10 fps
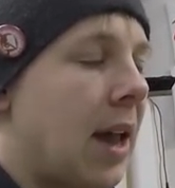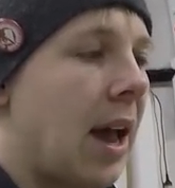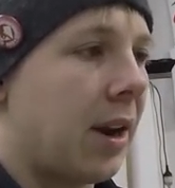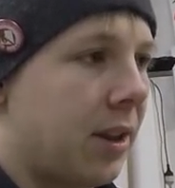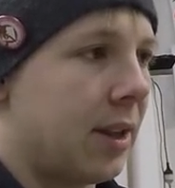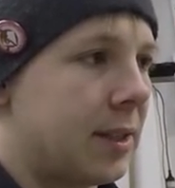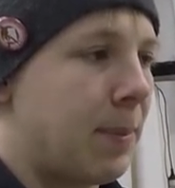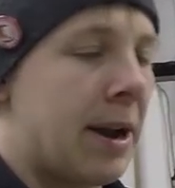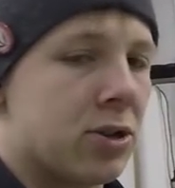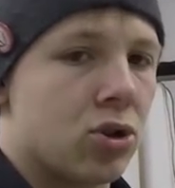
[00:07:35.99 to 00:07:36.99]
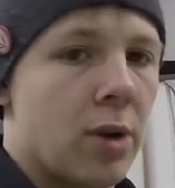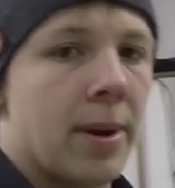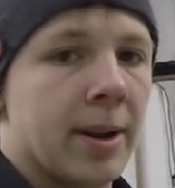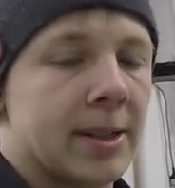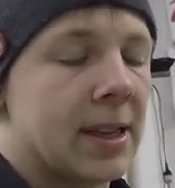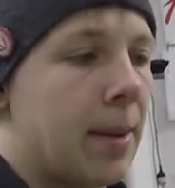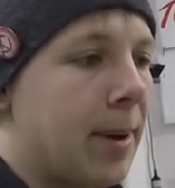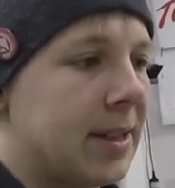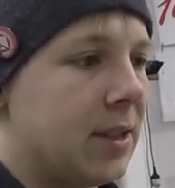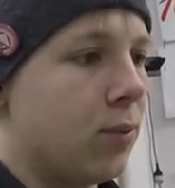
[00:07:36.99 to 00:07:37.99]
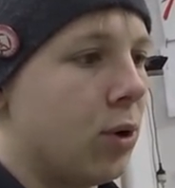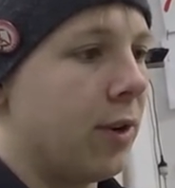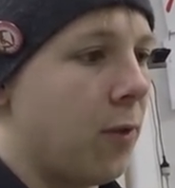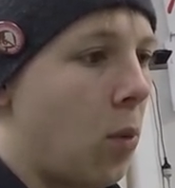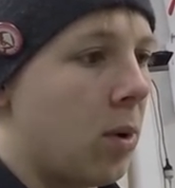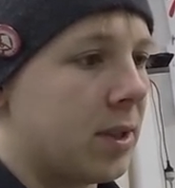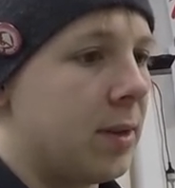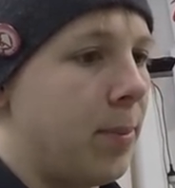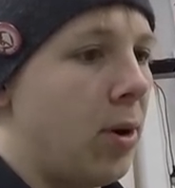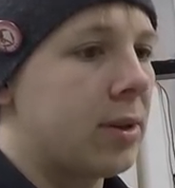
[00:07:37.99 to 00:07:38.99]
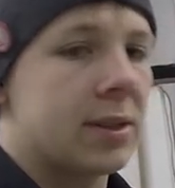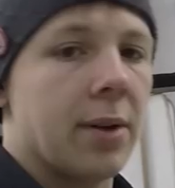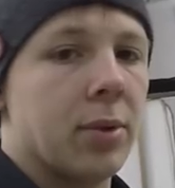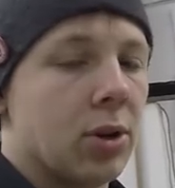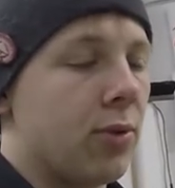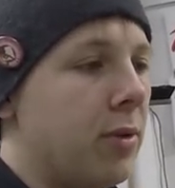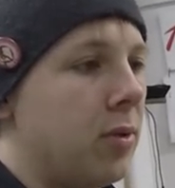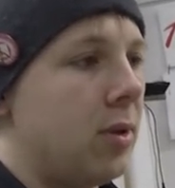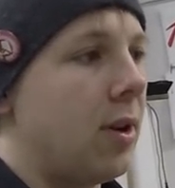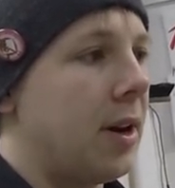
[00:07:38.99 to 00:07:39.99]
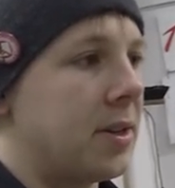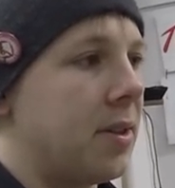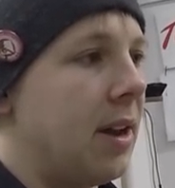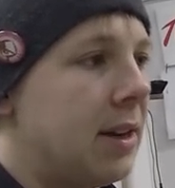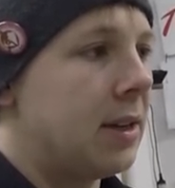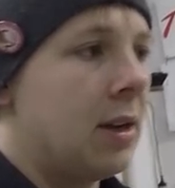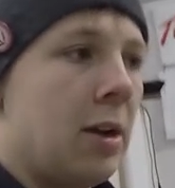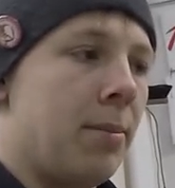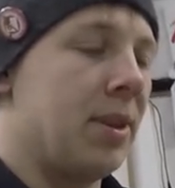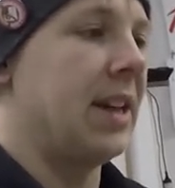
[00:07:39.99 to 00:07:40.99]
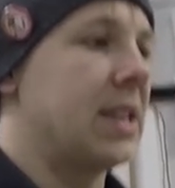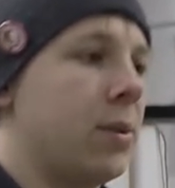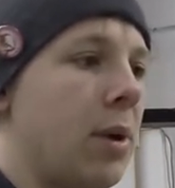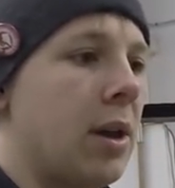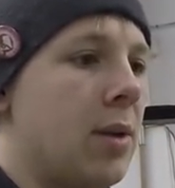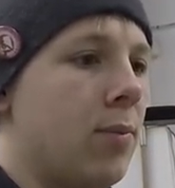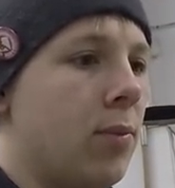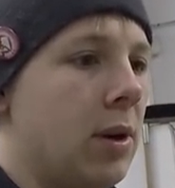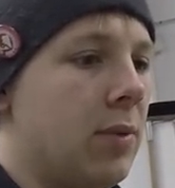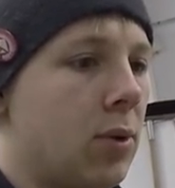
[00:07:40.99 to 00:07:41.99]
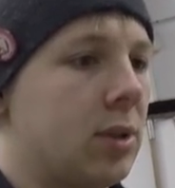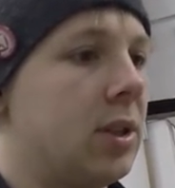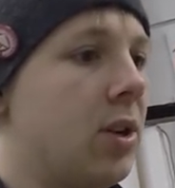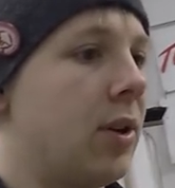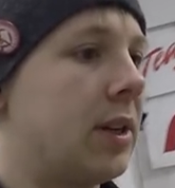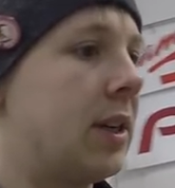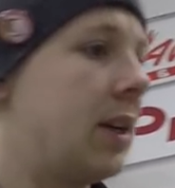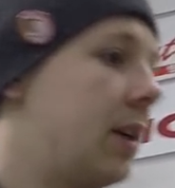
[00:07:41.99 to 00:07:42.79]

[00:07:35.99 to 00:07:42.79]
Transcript: out of this parcel tray mounted sub as he would if it was in a box. I would agree with you guys on that, but that's the way where you want to do it.